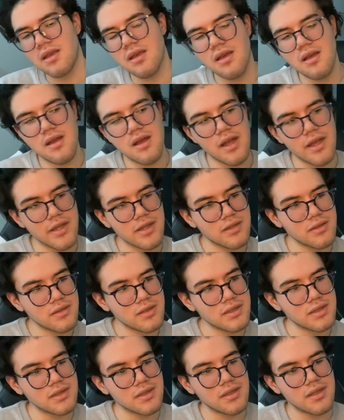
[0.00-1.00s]
High
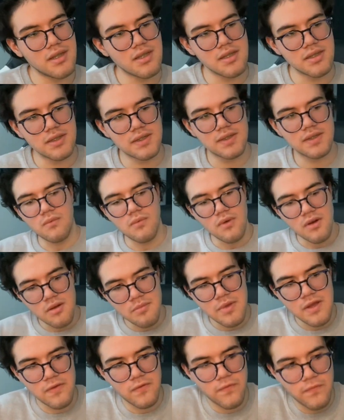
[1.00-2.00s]
Alert is one of
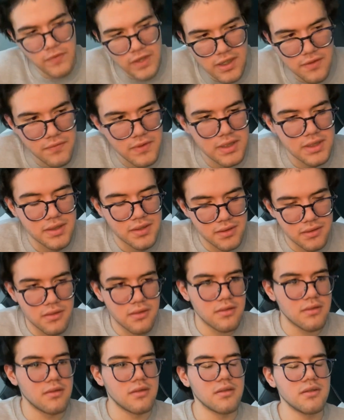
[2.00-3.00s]
my favorite
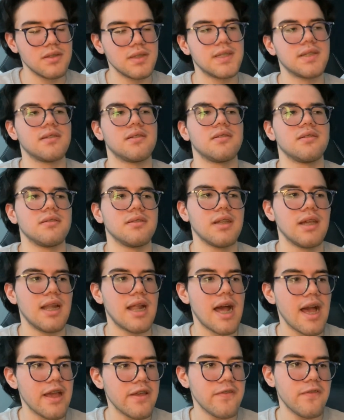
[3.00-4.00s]
songs that
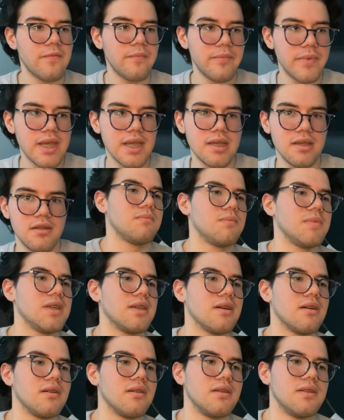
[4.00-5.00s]
I've made
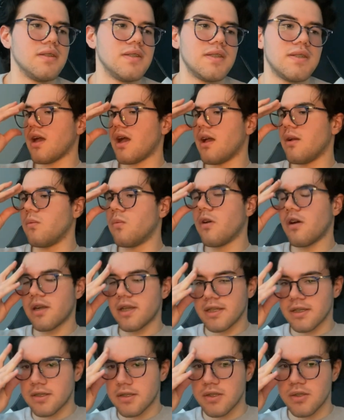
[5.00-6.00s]
because I
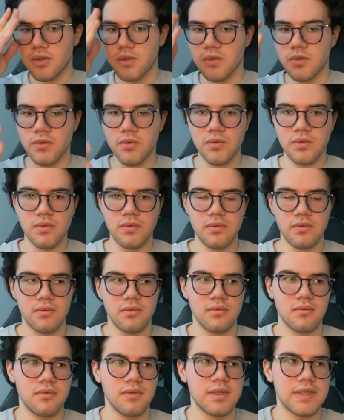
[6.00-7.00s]
wanted to
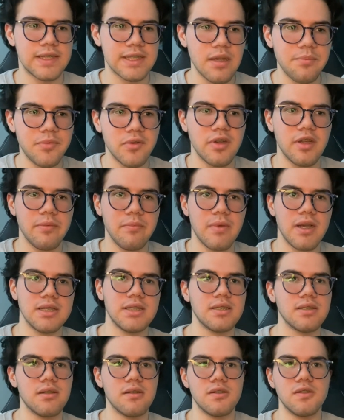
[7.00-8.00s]
separate
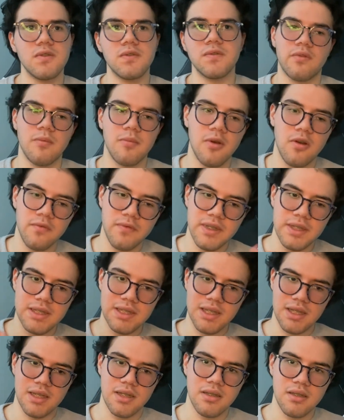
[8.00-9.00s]
myself from
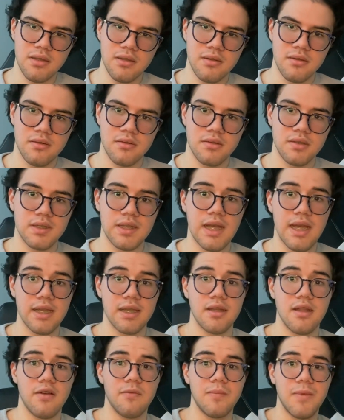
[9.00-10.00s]
OVG so that I
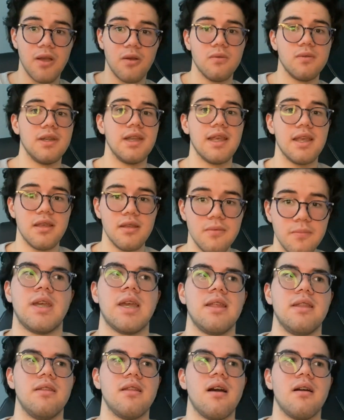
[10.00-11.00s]
can have my own name
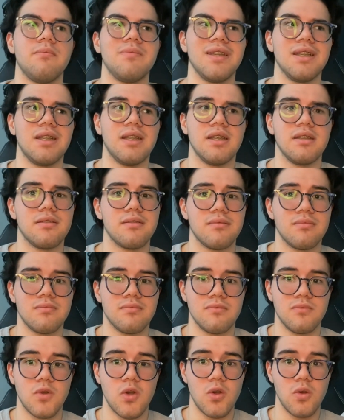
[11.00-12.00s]
and not be like,
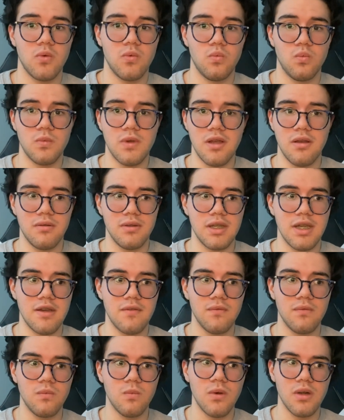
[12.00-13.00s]
oh, I only
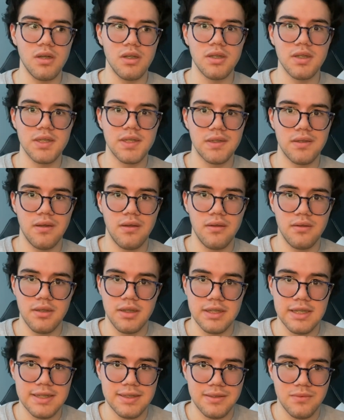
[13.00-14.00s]
have one good song
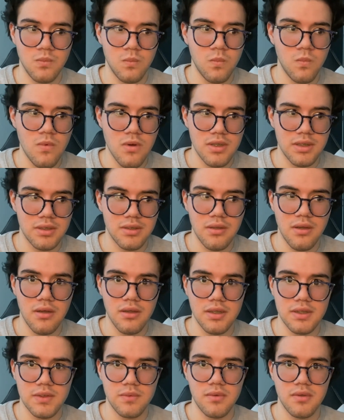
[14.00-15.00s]
and that's one
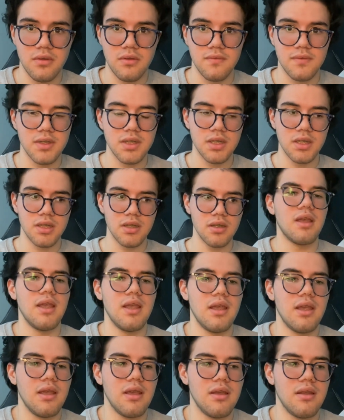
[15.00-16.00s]
song is with OVG.
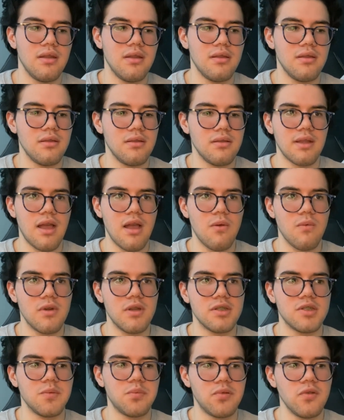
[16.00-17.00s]
And I
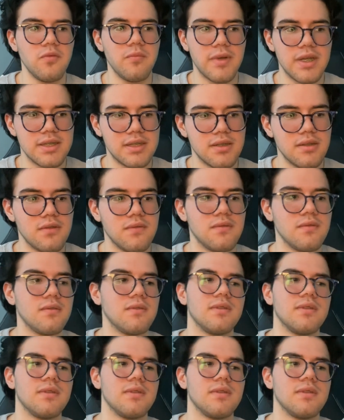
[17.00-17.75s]
wanted to prove myself.